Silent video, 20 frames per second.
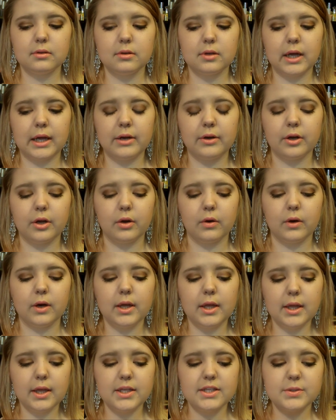I don't know,
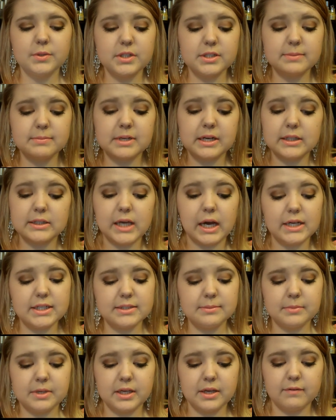this would just mean a lot
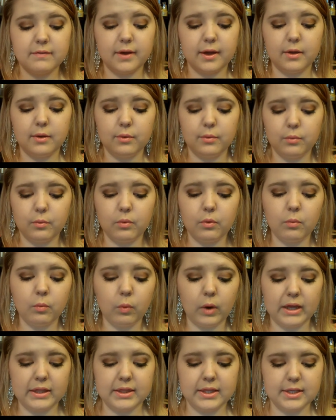to me if I
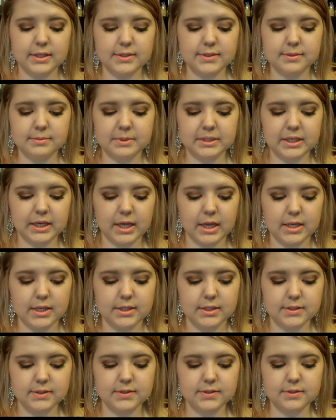won this
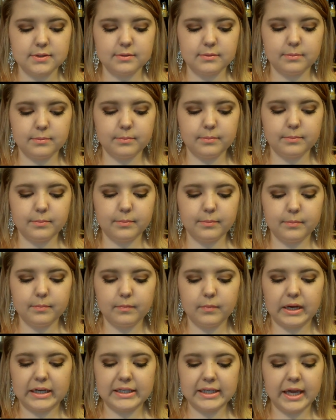because
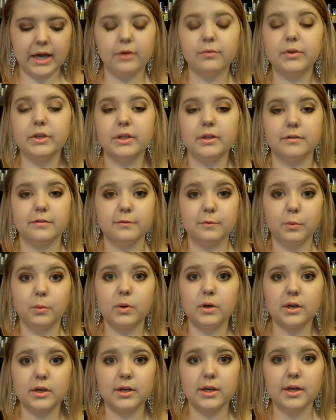I can't really
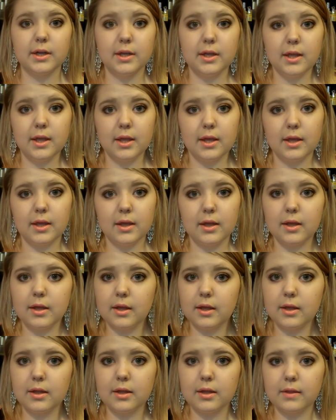afford
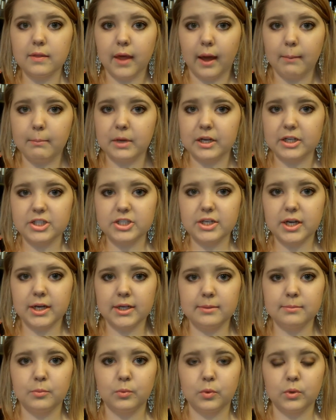that much
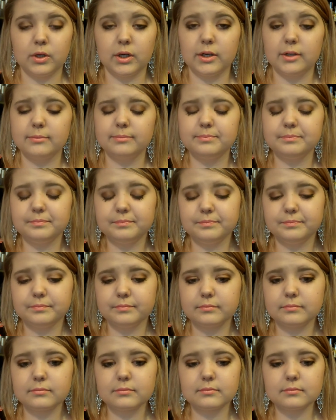anymore
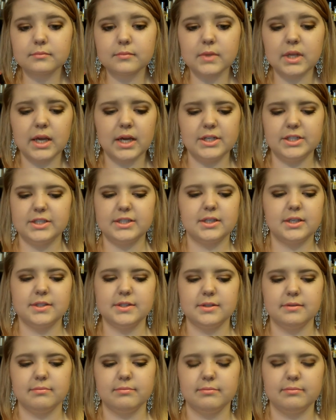uh, just because
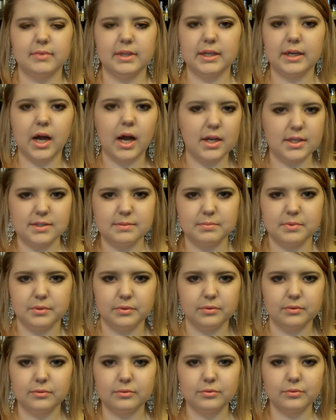of like
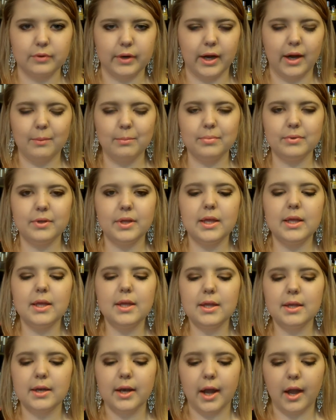hospital crap
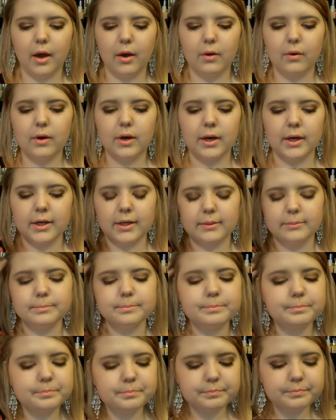now. Um,